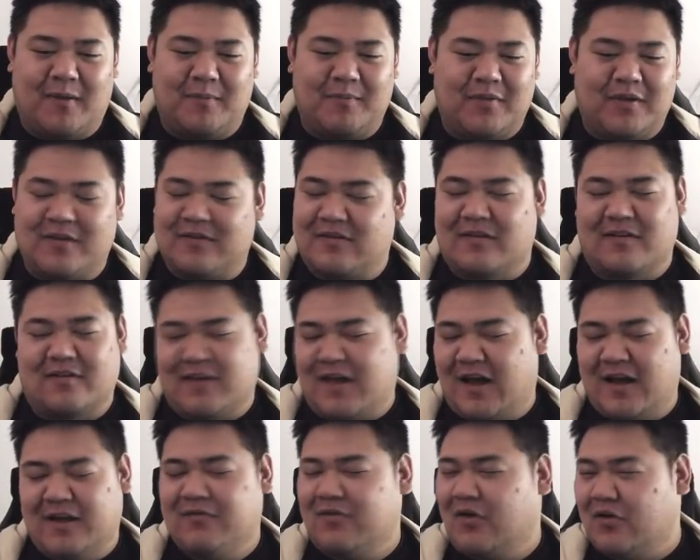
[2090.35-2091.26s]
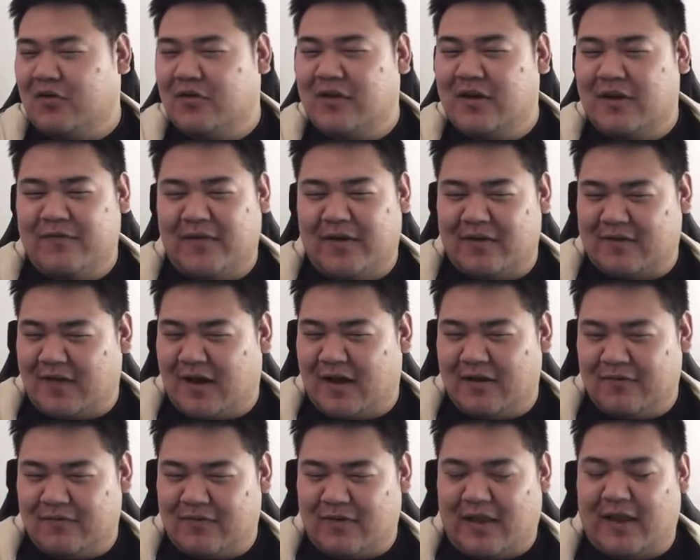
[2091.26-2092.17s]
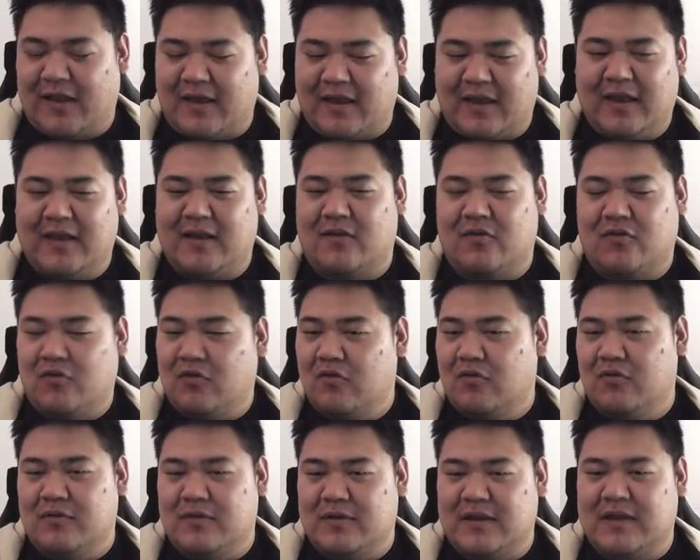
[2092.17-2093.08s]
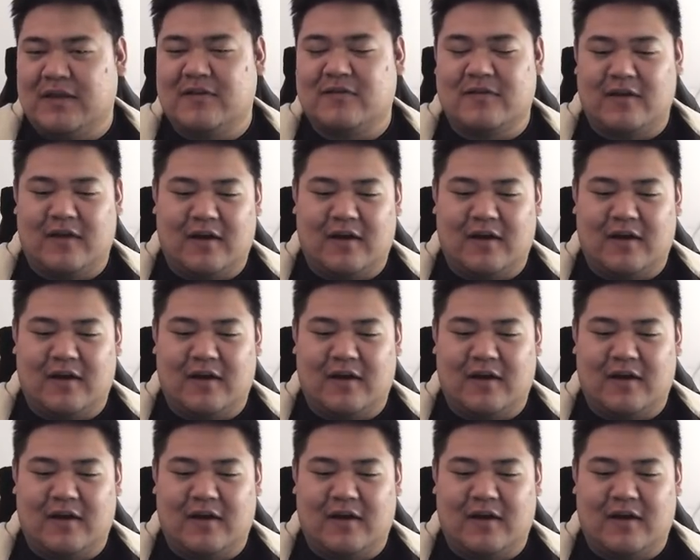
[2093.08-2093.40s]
is just kind of not good enough, and it's kind of like hitting too niche,